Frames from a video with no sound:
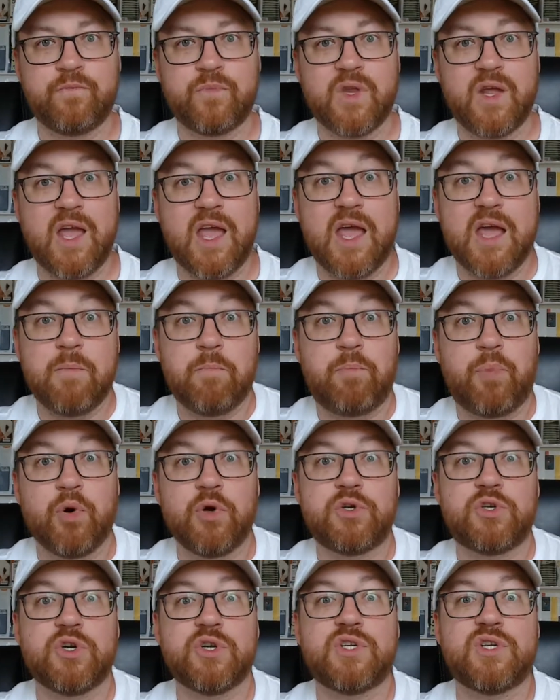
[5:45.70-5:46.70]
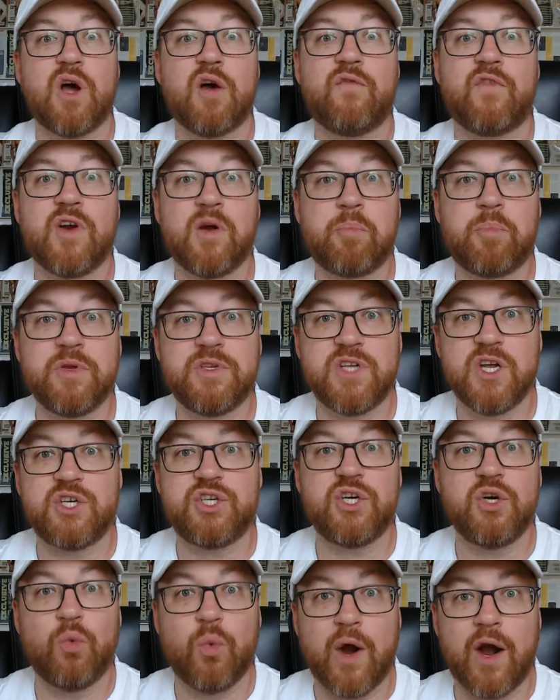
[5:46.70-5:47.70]
And put yourself in a
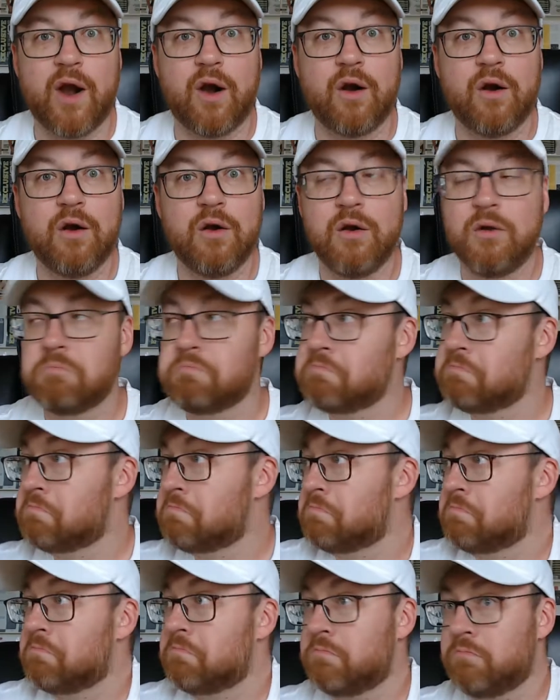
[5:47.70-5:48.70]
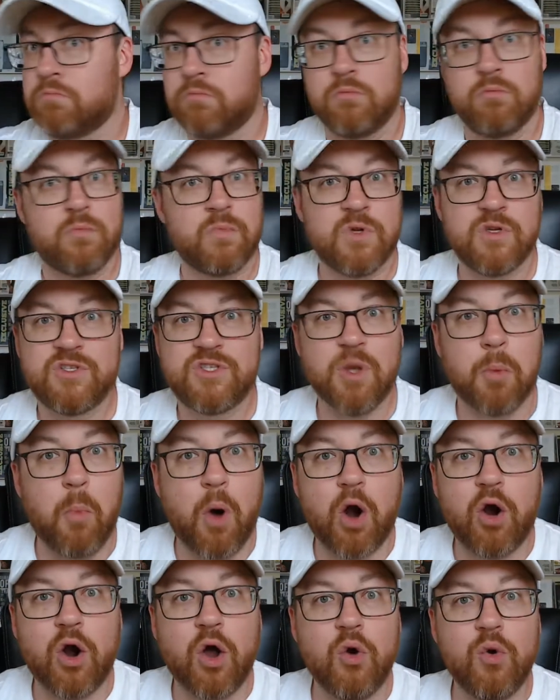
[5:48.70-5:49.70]
position where
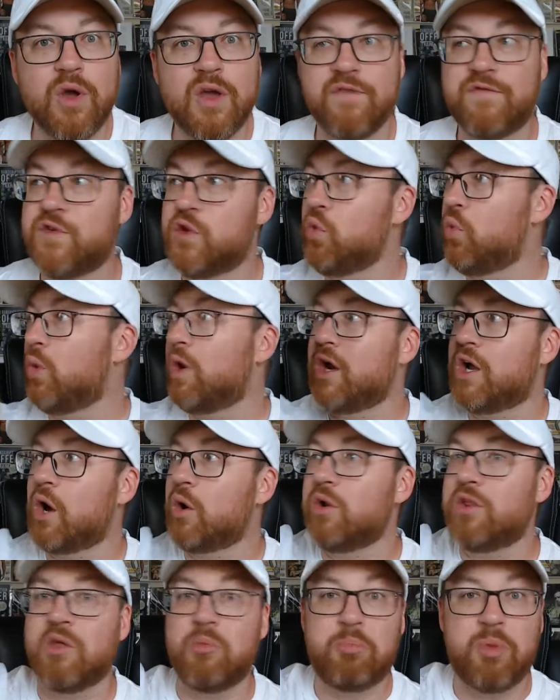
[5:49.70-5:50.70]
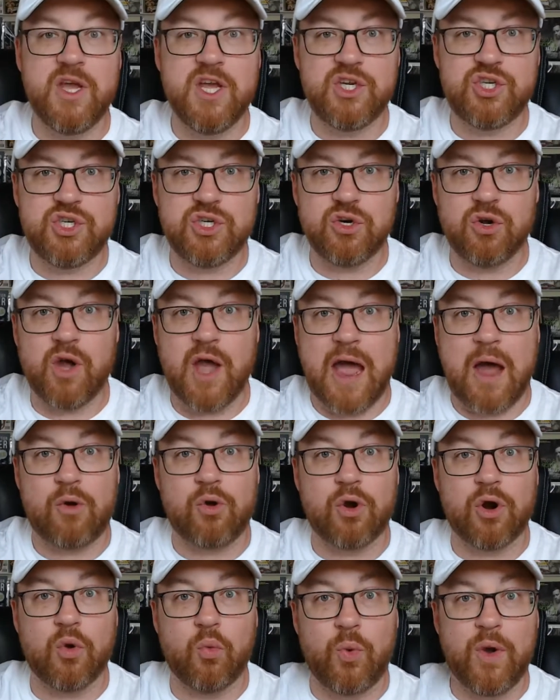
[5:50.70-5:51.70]
tomorrow, if you want to go to the beach out
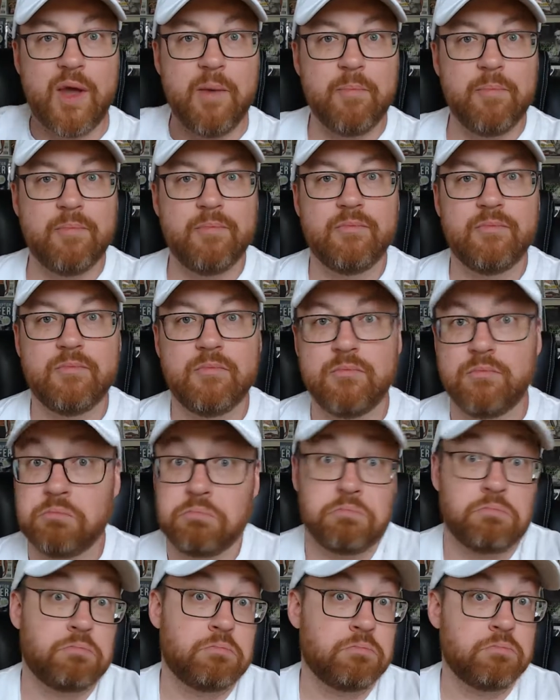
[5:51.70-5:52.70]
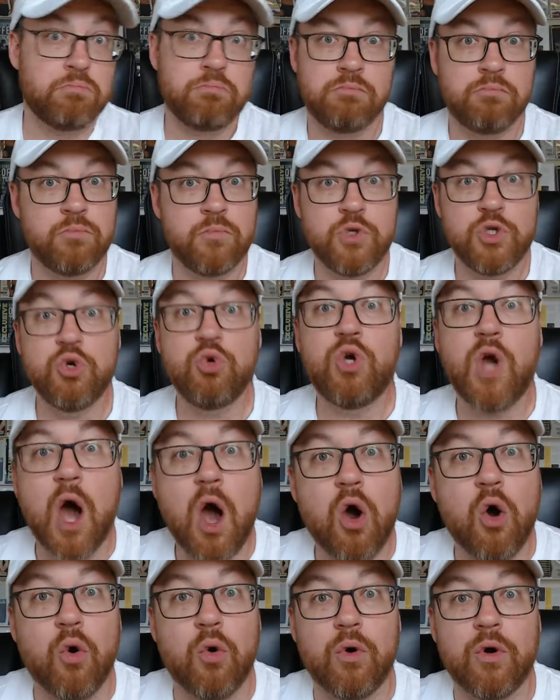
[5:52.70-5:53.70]
on a whim, you
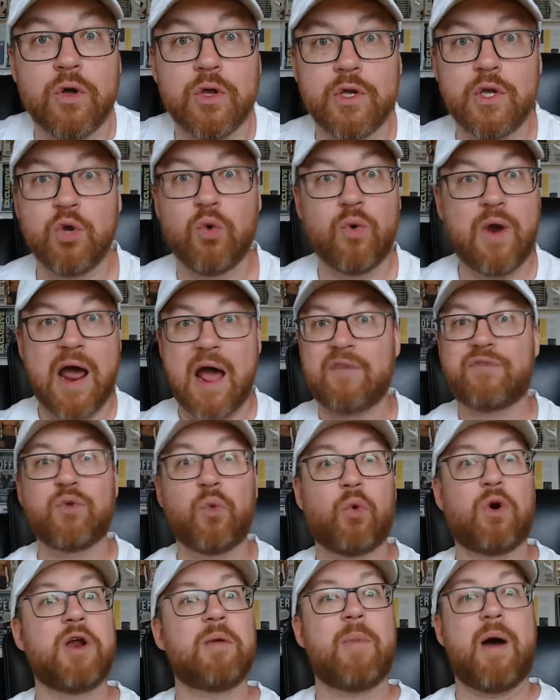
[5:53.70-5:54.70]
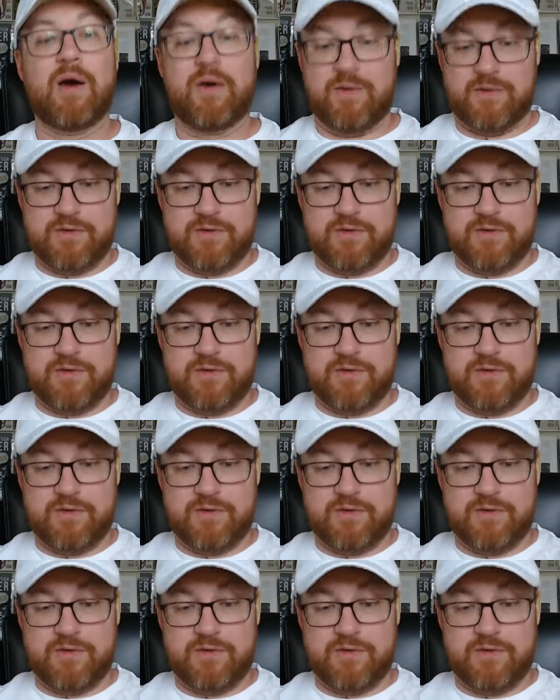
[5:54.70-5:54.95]
go. You don't have to worry about,